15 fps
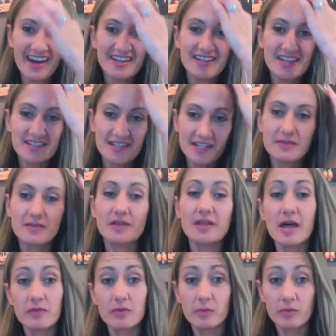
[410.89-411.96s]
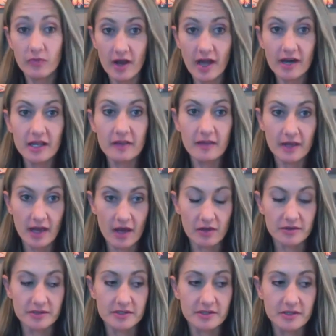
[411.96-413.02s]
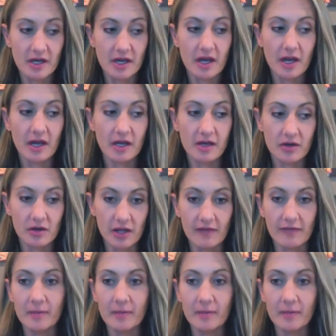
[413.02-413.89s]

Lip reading: it doesn't leave a lot of room for anything else in your life.